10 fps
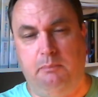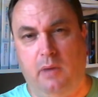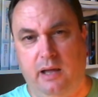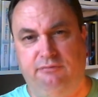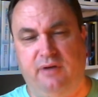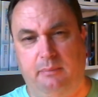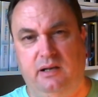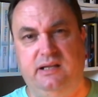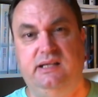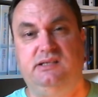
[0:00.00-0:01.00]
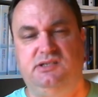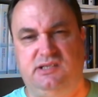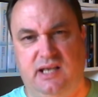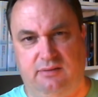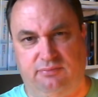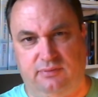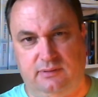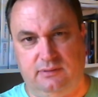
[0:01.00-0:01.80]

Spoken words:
and my family safe.